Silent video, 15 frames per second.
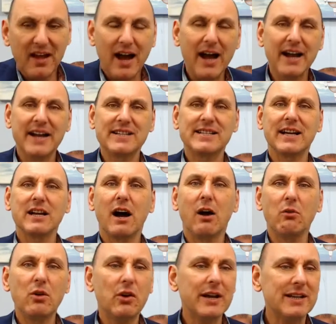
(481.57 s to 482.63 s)
and he said,
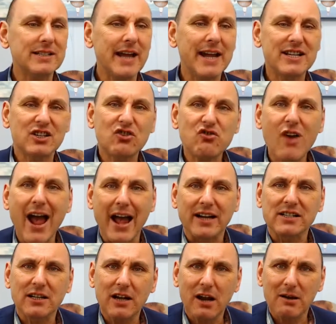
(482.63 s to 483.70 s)
"Oh look, it's
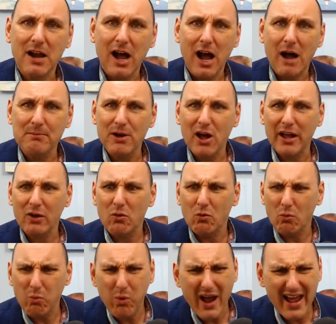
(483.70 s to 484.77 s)
cracked," and I'm like.
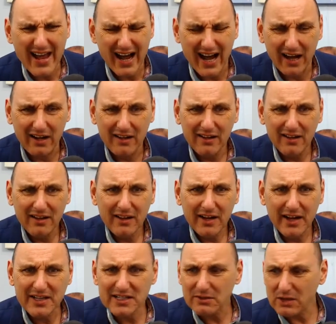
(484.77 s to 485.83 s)
Where?
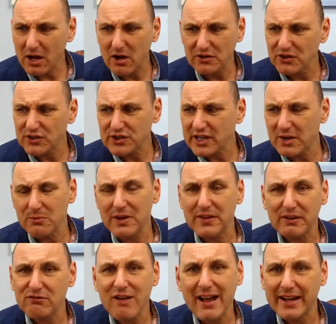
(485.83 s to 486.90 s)
He said, can't you see where
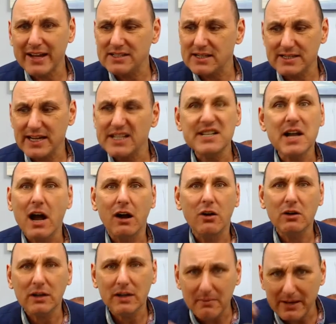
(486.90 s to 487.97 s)
the crack is? I said,
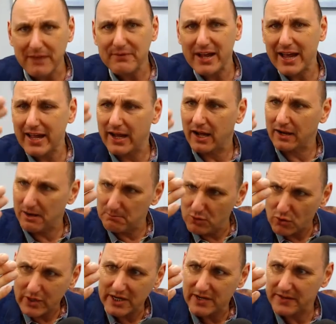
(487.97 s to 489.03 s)
no, give it here. And I'm
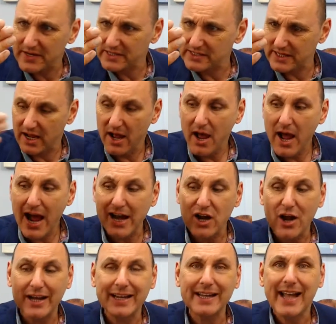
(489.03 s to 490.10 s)
looking at this thing and
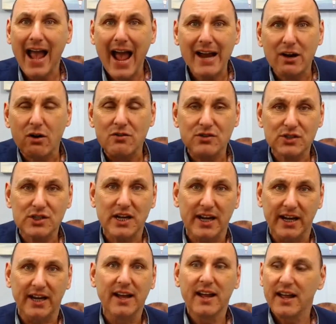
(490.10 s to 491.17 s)
I cannot
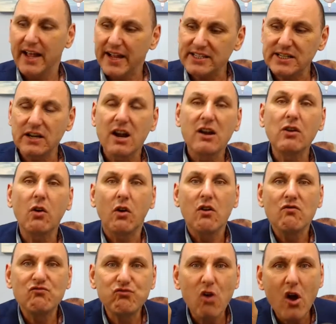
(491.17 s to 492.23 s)
see. He said, look,
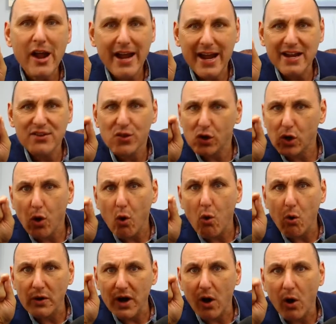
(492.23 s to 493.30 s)
right in the
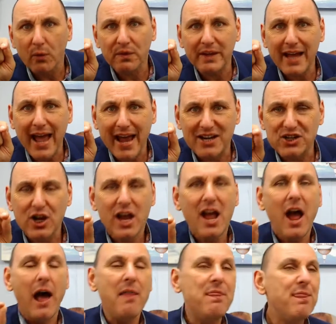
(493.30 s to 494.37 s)
corner on the edge.
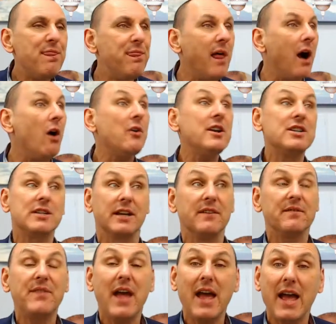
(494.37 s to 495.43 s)
And honestly,
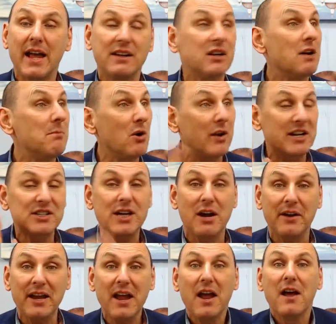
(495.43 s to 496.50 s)
good morning,
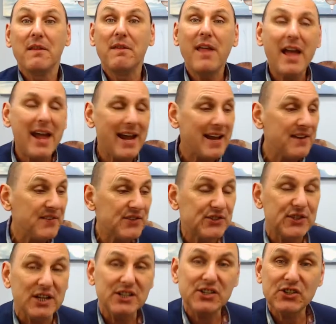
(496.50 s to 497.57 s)
Tony. There is
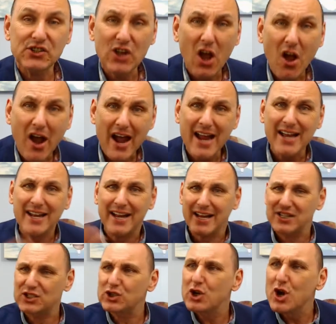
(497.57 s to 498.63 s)
the
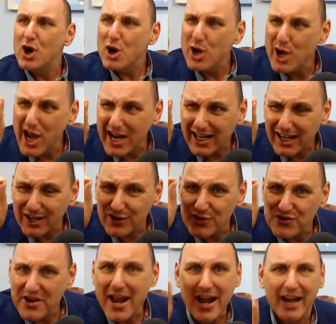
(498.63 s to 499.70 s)
tiniest little
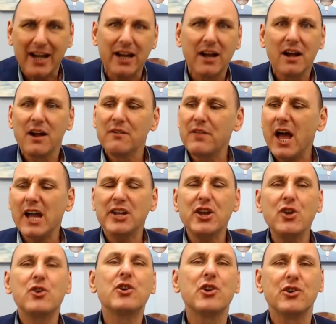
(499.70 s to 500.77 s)
nick that
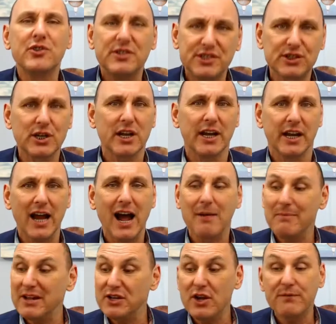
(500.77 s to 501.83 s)
you could see. I
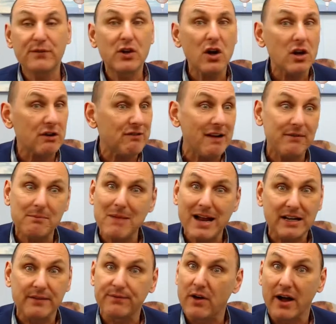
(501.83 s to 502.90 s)
mean, you've got to have a
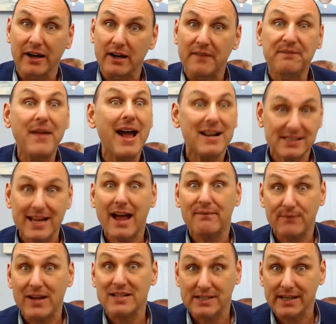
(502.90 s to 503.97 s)
magnifying glass. That's how
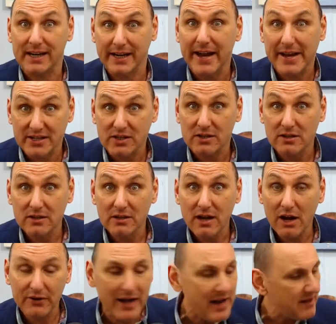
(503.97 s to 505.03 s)
fussy he is.
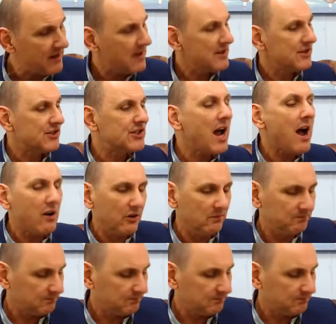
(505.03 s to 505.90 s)
Okay? So,